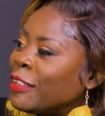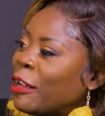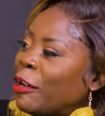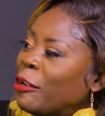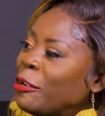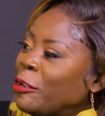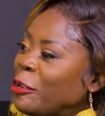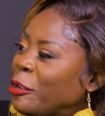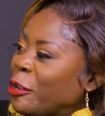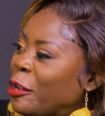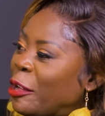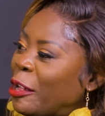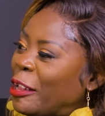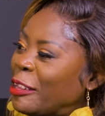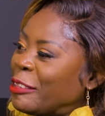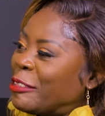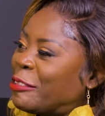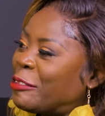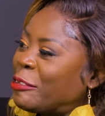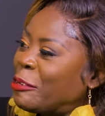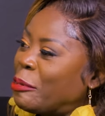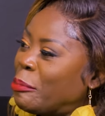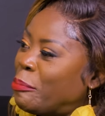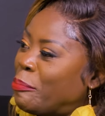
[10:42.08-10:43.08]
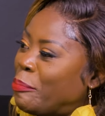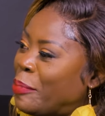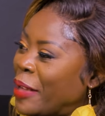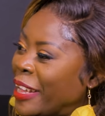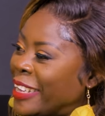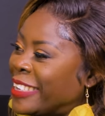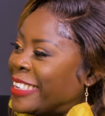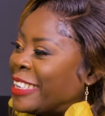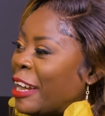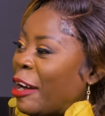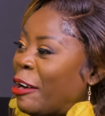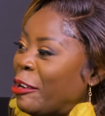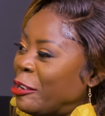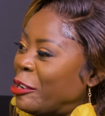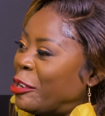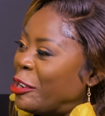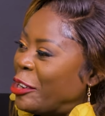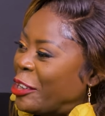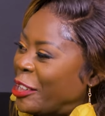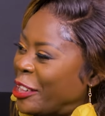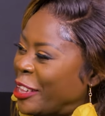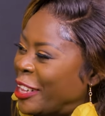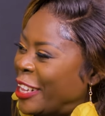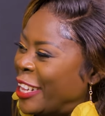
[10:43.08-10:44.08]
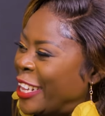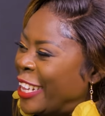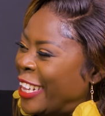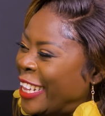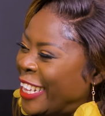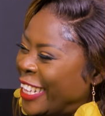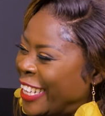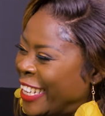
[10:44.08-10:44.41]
town girl to mm-hmm. big town yeah. girl.